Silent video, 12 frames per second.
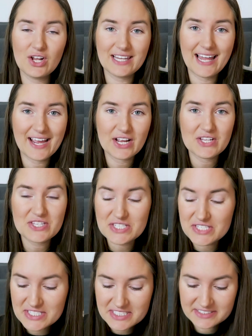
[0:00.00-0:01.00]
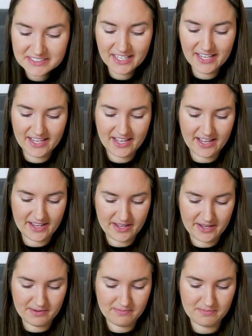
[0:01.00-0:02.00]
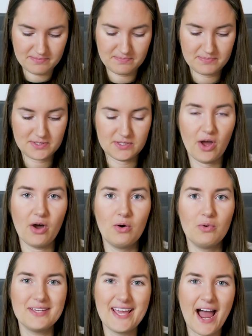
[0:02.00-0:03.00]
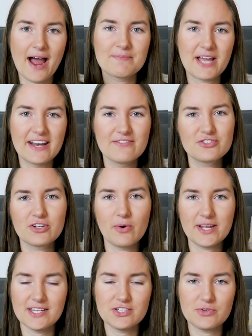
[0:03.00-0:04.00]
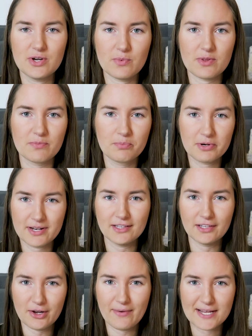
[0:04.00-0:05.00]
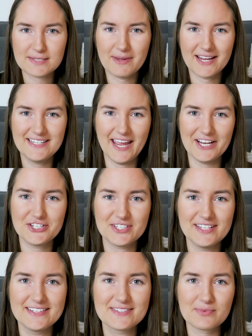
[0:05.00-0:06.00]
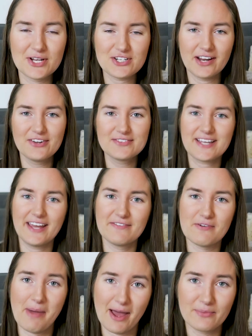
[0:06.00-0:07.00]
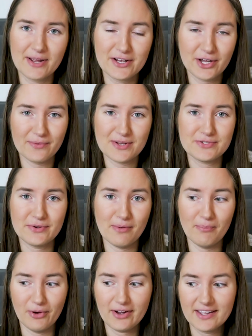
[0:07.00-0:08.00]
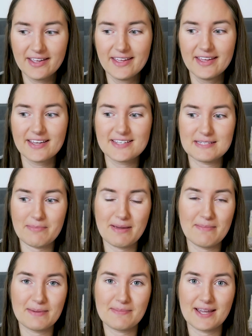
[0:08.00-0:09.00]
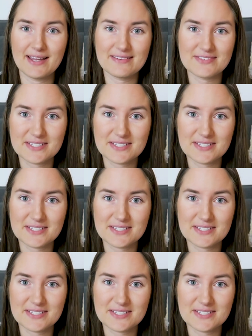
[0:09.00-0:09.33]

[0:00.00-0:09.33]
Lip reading: Lions. So yeah, I'm kind of going into it with pretty low expectations, which I know is kind of a bad way to go into a book because it might make me kind of